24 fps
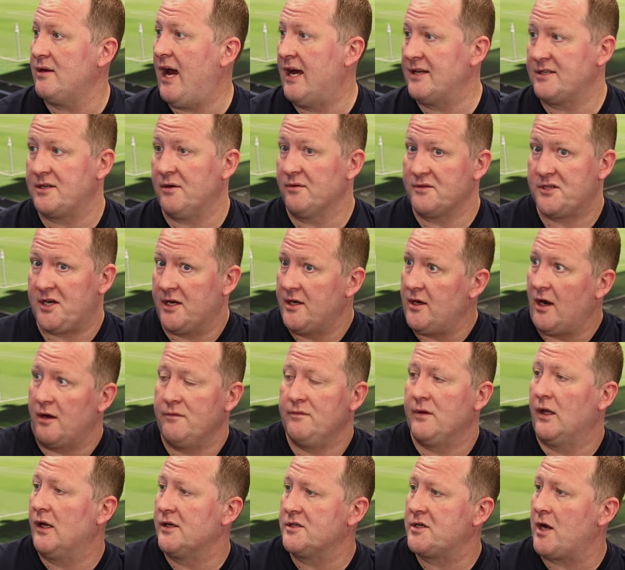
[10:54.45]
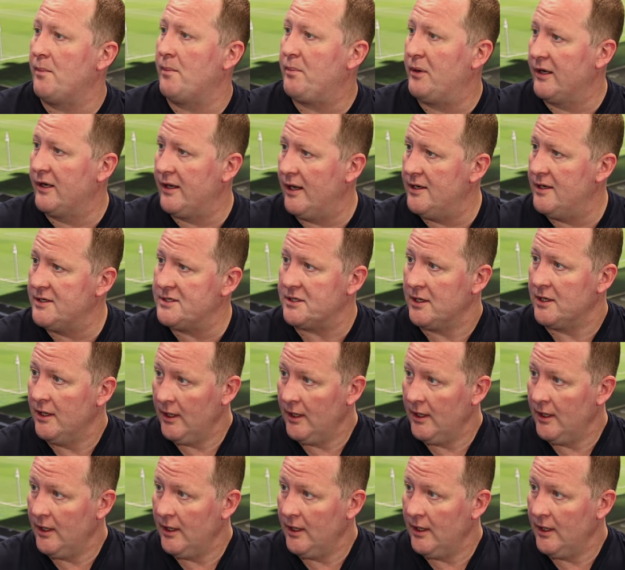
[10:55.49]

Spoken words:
as I've seen over the last couple of years,